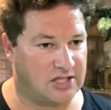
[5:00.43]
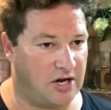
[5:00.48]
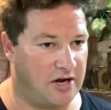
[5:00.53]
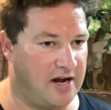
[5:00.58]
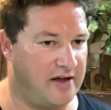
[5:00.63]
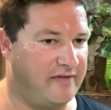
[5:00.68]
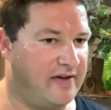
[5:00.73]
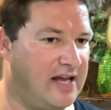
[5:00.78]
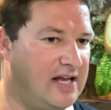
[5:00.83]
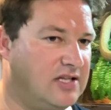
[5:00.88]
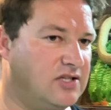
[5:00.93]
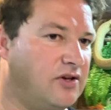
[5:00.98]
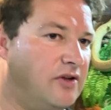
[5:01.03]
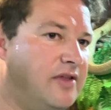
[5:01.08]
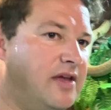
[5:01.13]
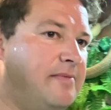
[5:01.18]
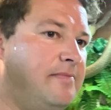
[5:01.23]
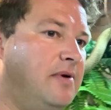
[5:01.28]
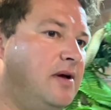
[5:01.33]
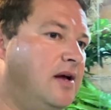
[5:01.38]
don't have heads on
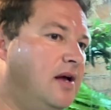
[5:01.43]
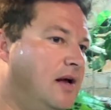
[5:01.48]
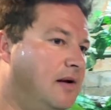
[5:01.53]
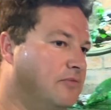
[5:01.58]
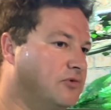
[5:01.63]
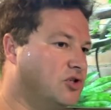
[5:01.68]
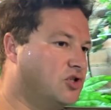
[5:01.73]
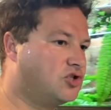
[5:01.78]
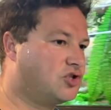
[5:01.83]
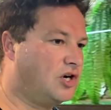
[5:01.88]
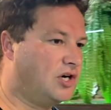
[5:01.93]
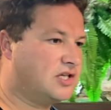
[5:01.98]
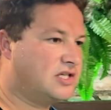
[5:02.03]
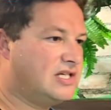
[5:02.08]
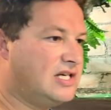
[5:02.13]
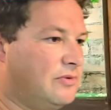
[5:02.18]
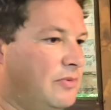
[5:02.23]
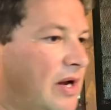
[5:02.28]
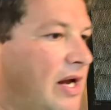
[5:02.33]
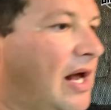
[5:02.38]
them. Just trying to
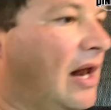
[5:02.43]
see where